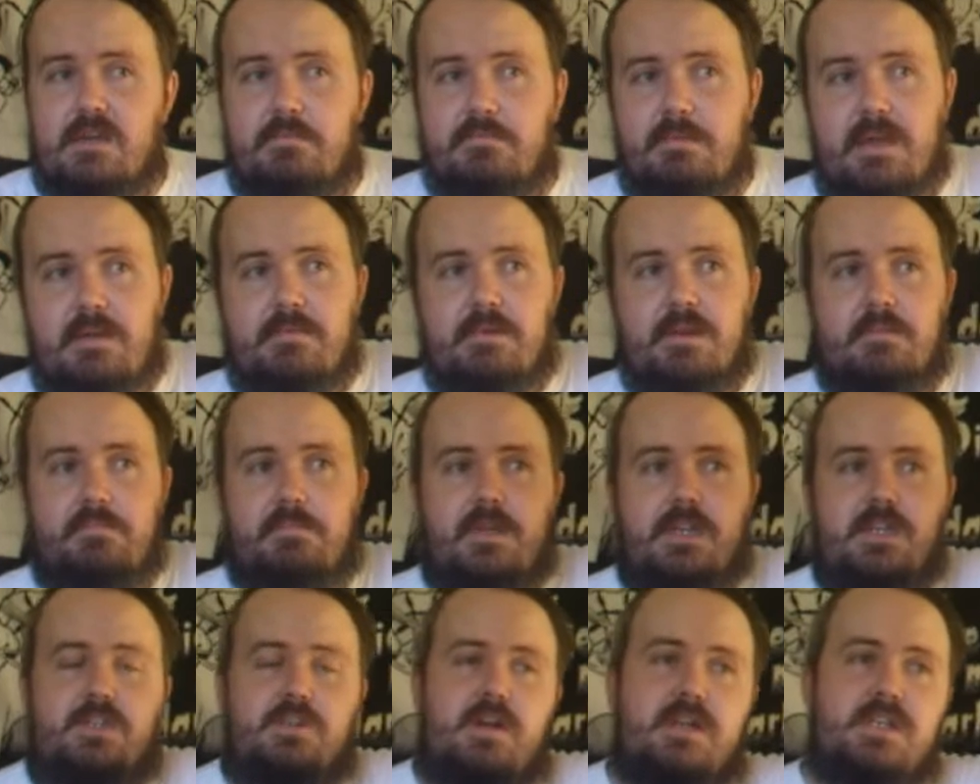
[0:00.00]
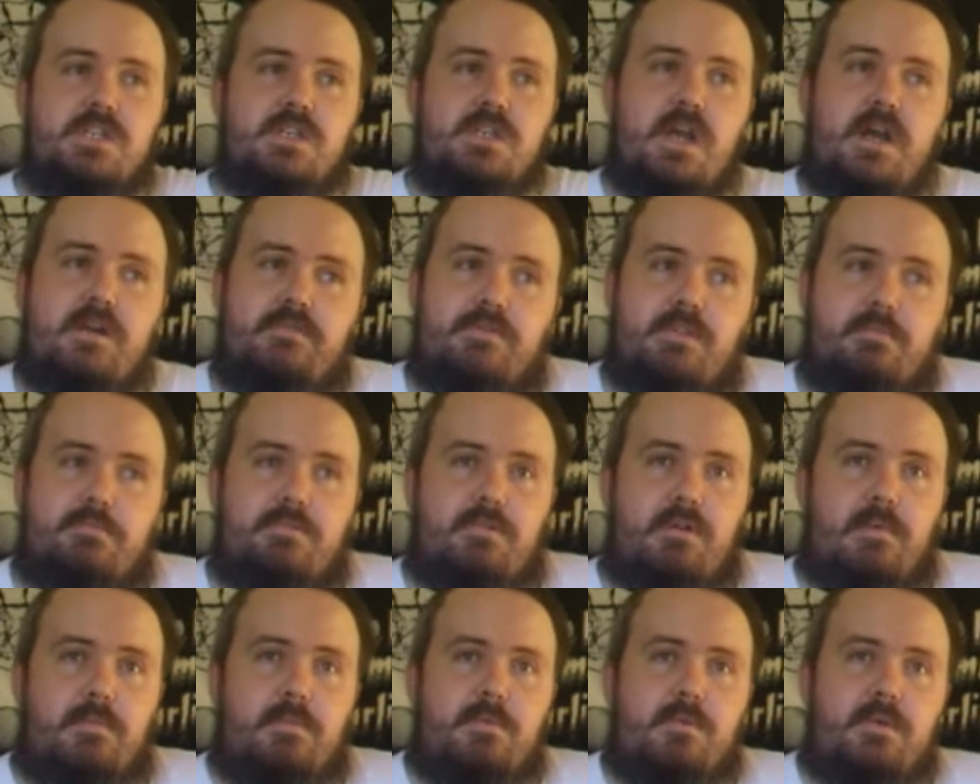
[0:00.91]
could be with, but he tries to go after the
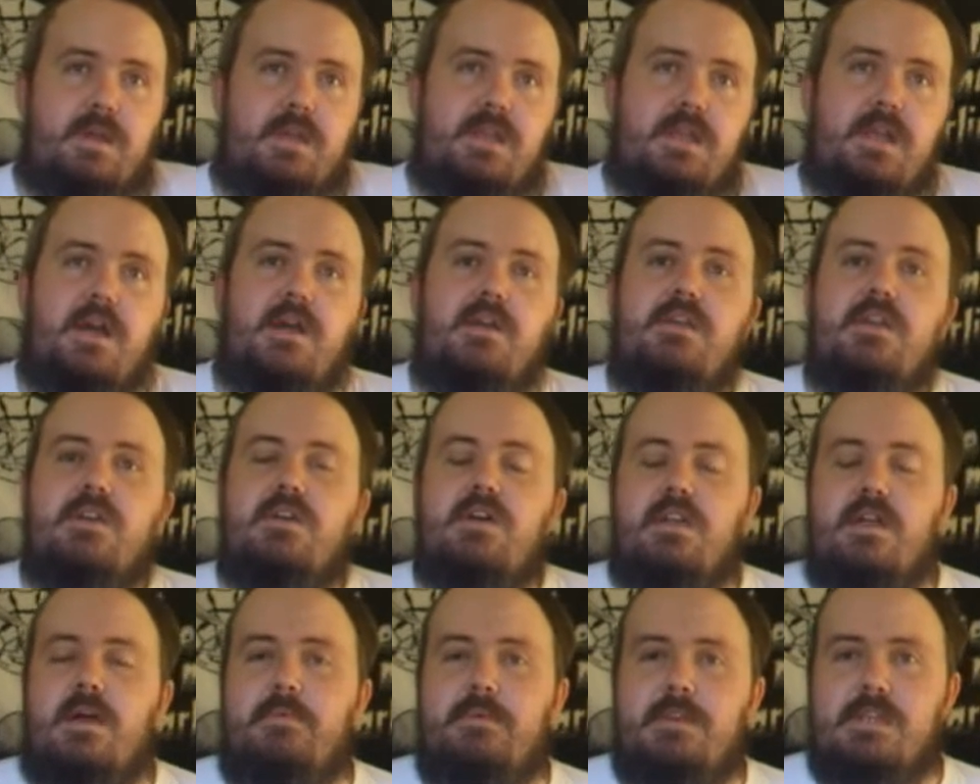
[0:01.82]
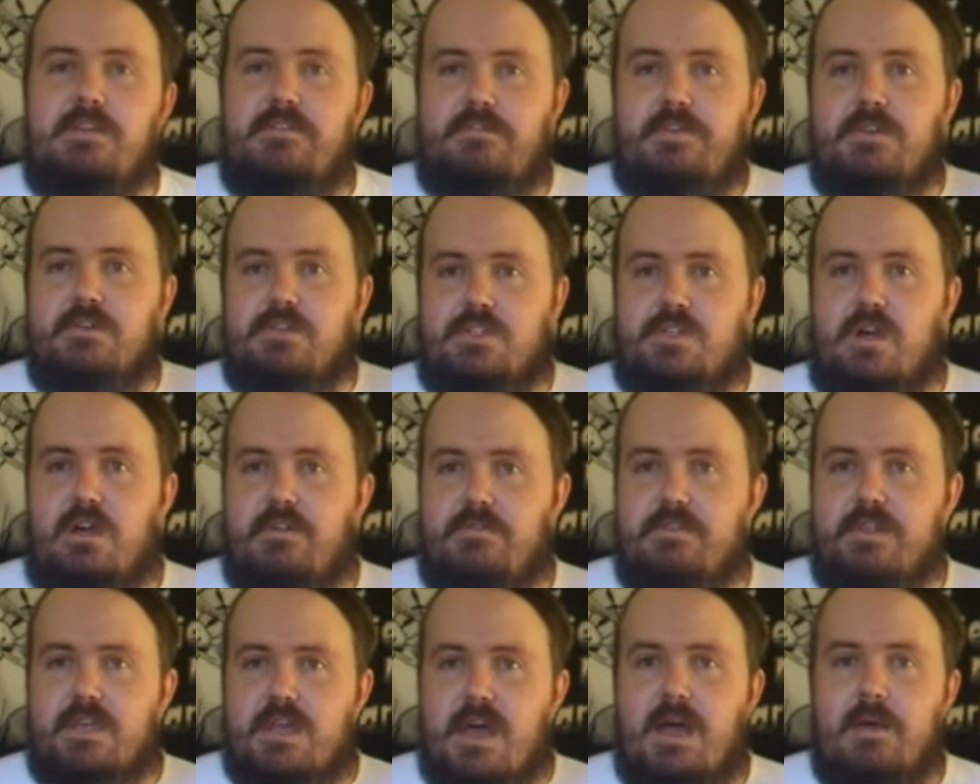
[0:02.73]
prom queen. You know, you feel sorry
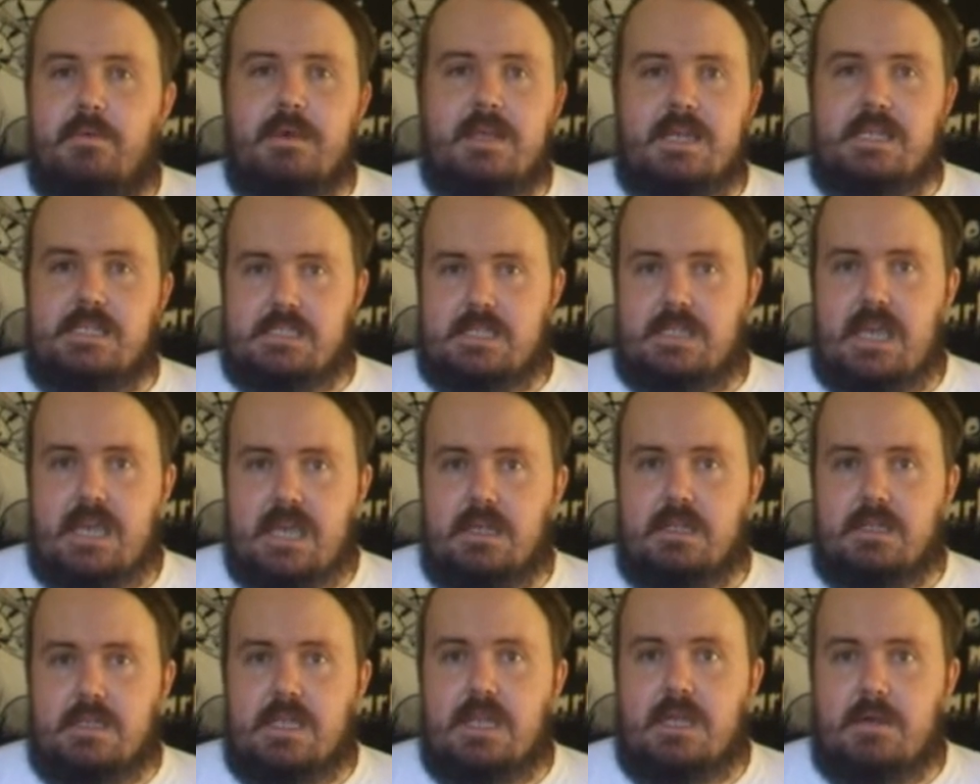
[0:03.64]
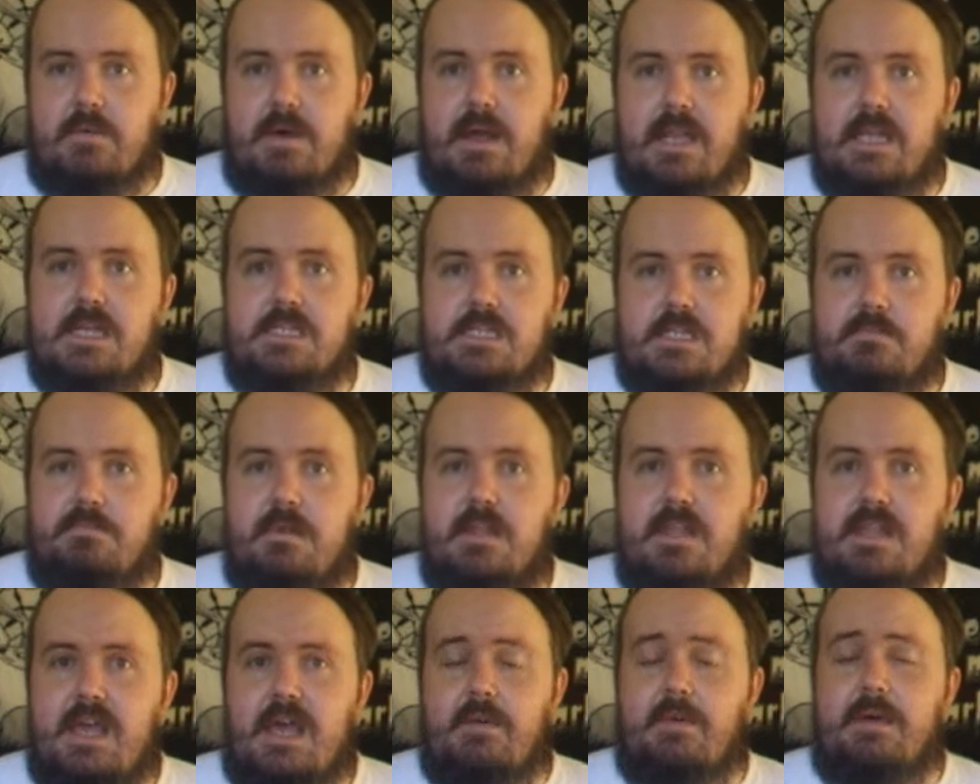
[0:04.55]
for the guy when he gets killed anyway. Let's just put
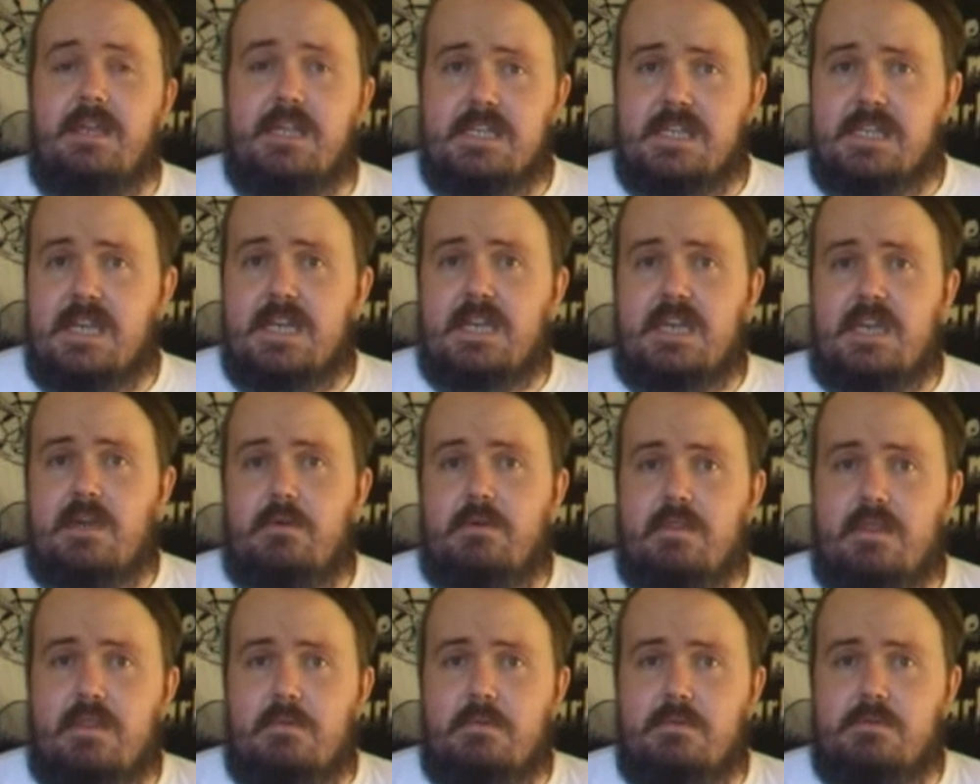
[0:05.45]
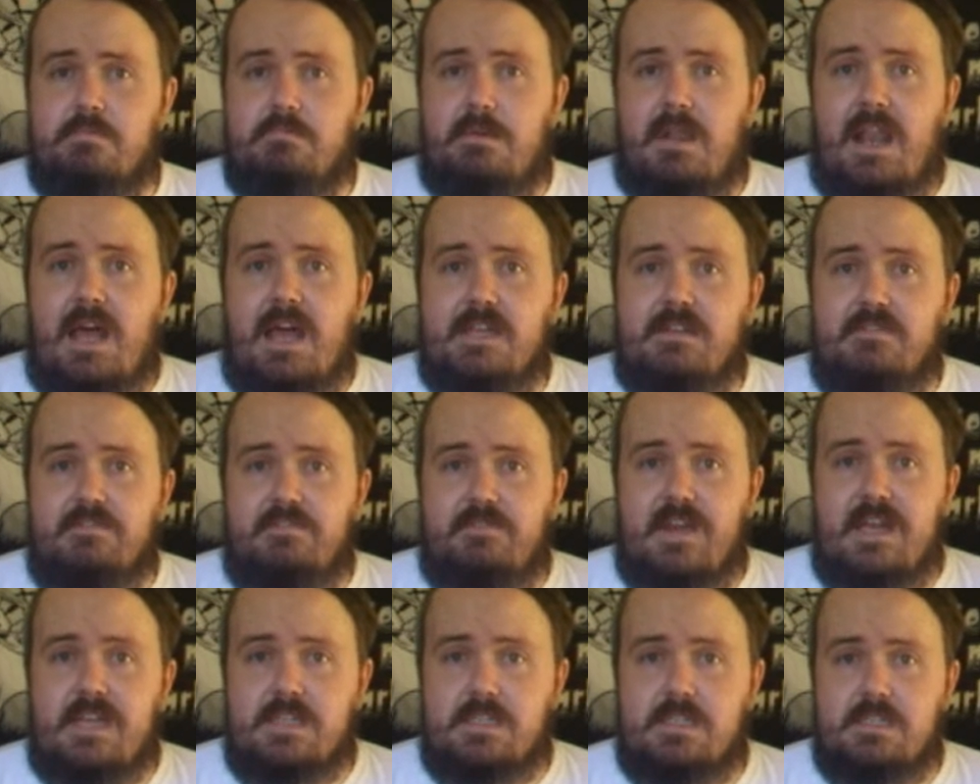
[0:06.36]
it that way. He doesn't get killed in the most politest
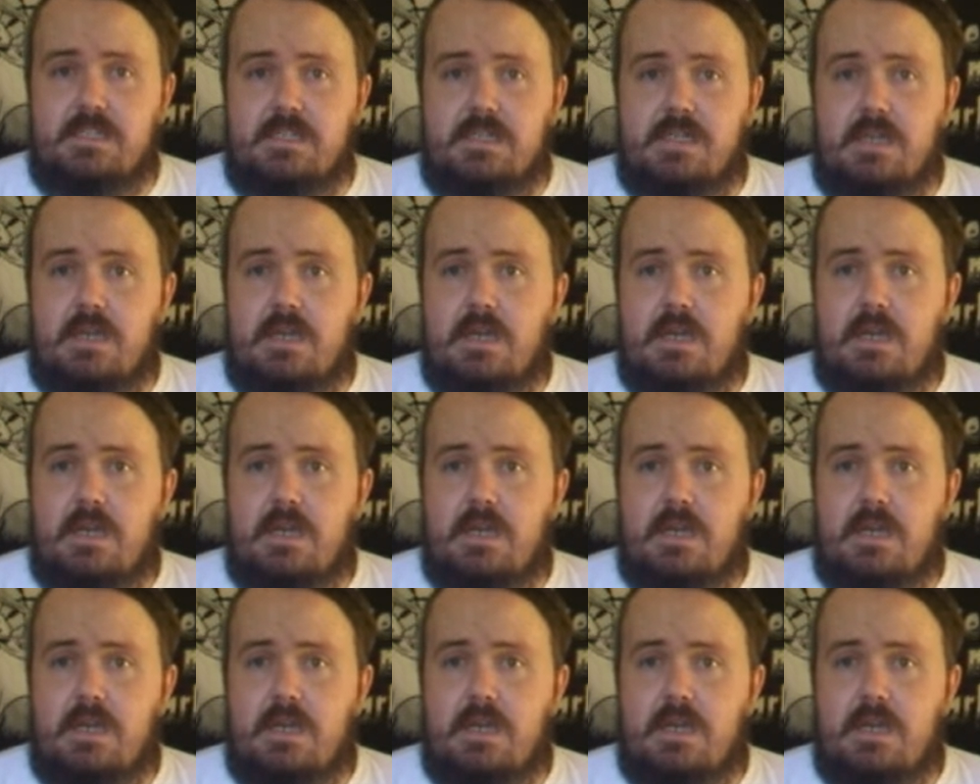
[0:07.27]
fashions.